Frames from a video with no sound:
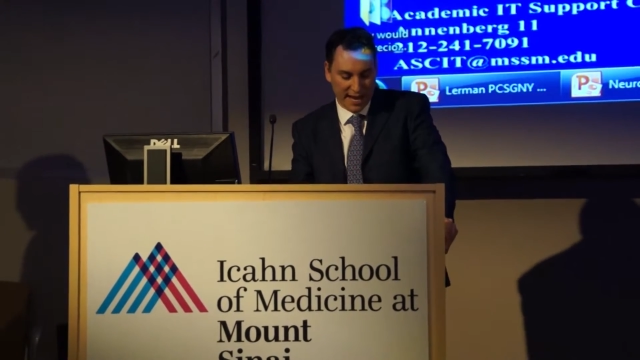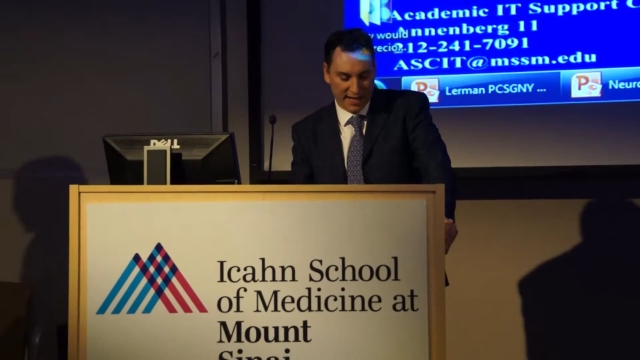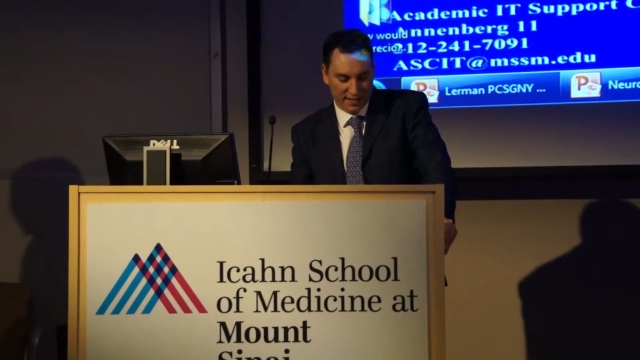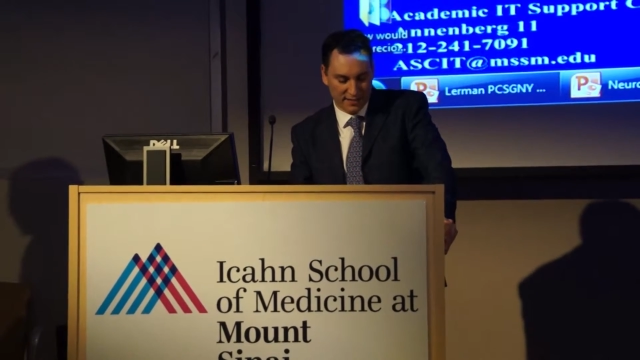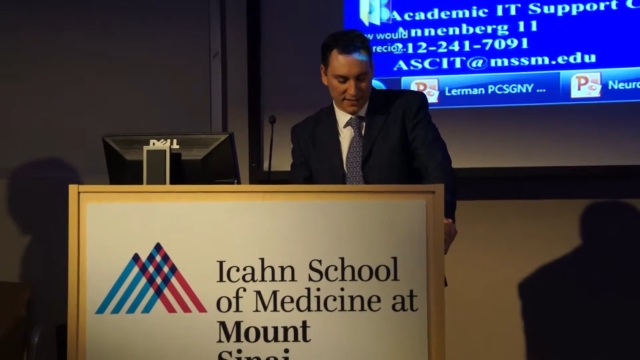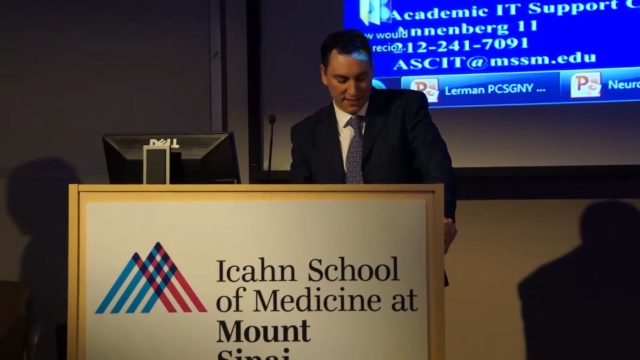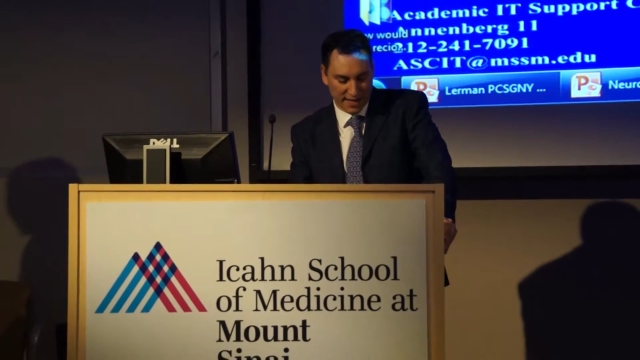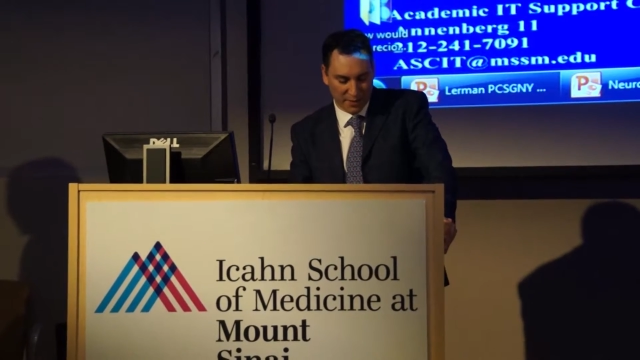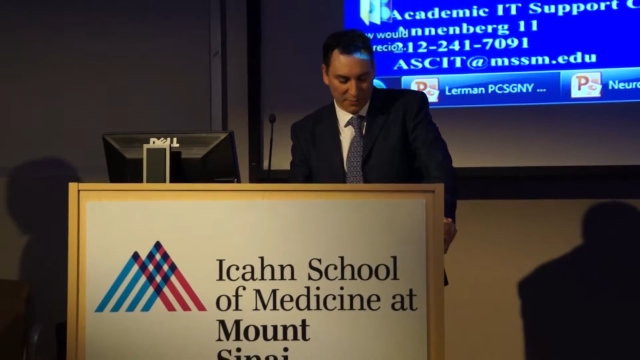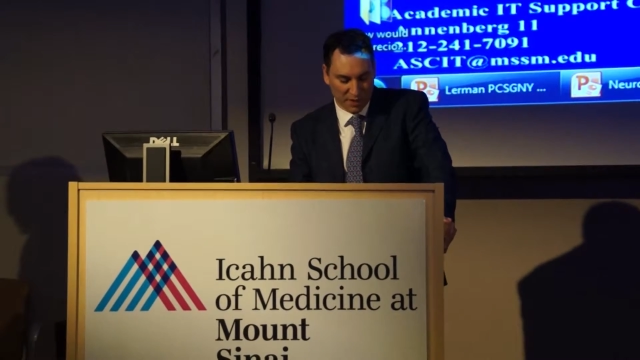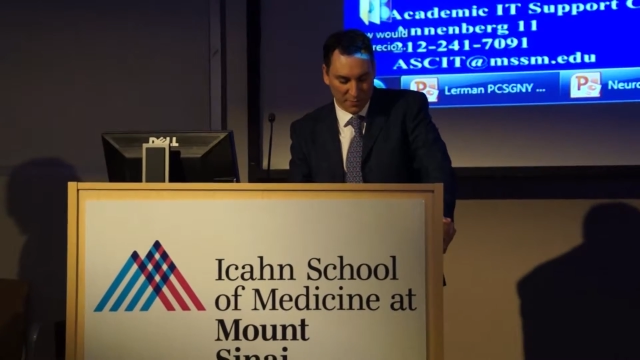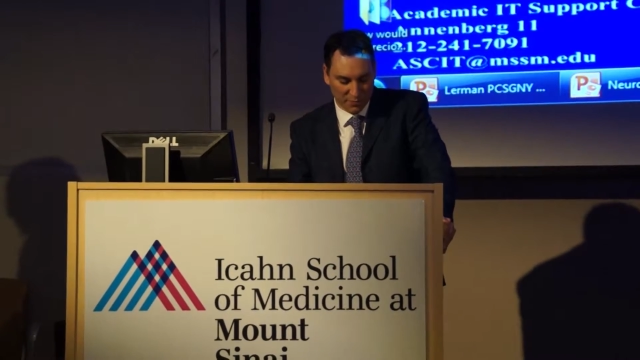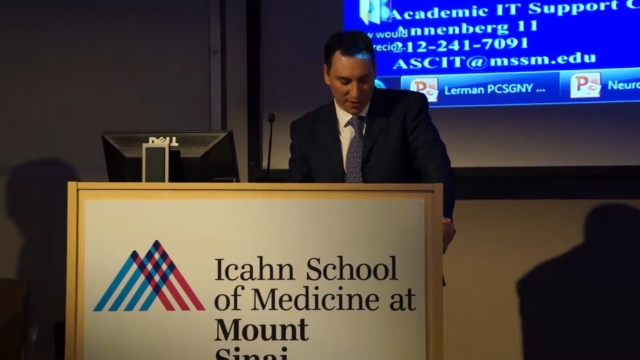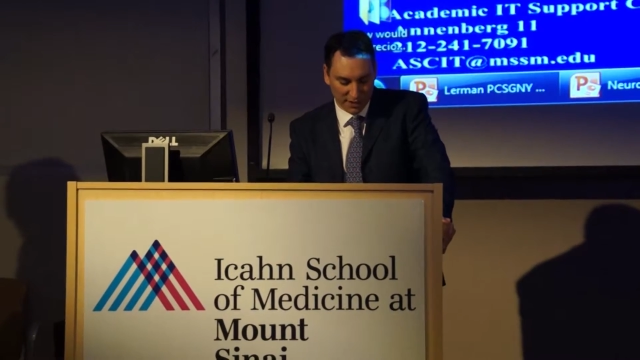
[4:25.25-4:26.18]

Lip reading: take blood